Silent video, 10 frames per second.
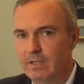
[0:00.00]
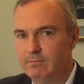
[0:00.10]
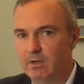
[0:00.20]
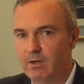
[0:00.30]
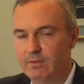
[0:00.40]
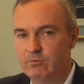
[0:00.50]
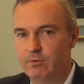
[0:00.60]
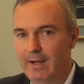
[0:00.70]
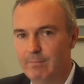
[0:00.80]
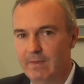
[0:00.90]
pitfall and
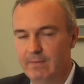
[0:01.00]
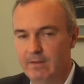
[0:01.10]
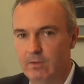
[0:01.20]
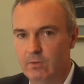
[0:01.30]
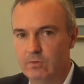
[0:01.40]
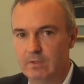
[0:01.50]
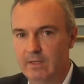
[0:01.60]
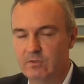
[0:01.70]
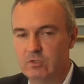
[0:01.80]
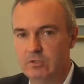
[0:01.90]
trap that they use
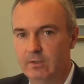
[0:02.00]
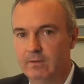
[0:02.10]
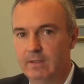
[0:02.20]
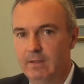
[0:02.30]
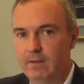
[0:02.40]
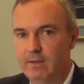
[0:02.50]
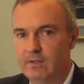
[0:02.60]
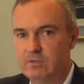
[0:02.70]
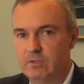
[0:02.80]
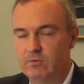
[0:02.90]
against you
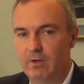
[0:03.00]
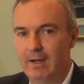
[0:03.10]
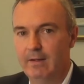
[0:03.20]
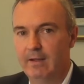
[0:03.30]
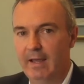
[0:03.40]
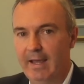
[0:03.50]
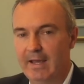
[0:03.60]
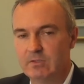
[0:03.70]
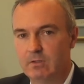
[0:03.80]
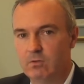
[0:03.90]
is to try to
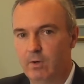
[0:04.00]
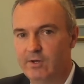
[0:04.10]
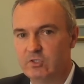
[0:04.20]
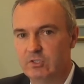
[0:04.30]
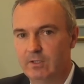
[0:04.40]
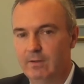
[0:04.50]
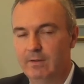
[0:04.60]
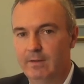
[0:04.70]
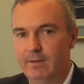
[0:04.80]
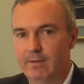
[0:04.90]
ask a question
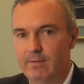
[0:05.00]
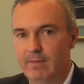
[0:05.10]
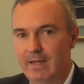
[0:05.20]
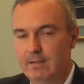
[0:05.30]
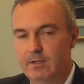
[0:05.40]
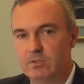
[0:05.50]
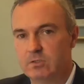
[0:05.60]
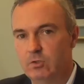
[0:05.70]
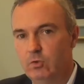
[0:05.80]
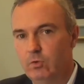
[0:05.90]
that
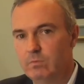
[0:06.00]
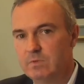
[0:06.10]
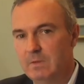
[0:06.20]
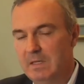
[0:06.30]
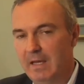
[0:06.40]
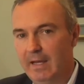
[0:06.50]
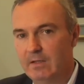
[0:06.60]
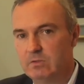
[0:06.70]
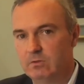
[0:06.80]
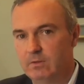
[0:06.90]
assumes the
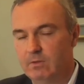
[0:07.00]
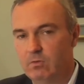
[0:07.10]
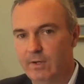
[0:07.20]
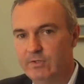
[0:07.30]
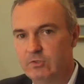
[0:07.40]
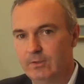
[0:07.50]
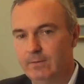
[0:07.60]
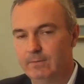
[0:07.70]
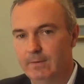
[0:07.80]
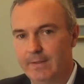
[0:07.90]
answer in the
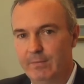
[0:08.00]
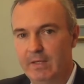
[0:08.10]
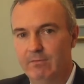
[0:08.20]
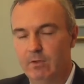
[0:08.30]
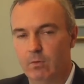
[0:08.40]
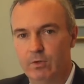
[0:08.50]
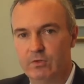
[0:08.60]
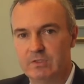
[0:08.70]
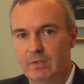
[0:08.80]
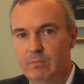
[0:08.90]
question. And let me give you a
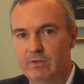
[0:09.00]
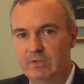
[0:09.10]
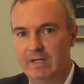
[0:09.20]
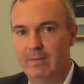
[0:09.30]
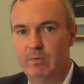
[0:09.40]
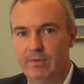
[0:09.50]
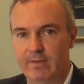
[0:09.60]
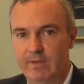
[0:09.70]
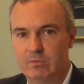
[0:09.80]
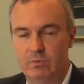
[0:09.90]
real simple example of
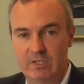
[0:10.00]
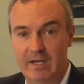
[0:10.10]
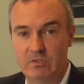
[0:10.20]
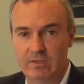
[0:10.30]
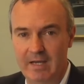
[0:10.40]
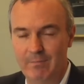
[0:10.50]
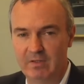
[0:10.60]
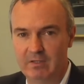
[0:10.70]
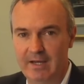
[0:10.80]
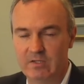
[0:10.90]
this, which actually
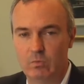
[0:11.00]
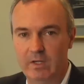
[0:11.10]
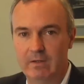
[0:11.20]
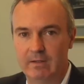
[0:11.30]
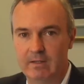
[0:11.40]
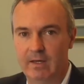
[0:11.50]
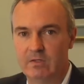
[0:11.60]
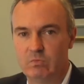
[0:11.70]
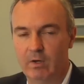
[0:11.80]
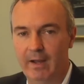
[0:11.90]
happened last week in a
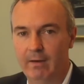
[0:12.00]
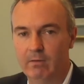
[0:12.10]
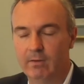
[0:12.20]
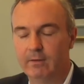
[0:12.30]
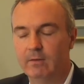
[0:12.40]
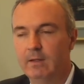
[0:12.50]
case we're handling.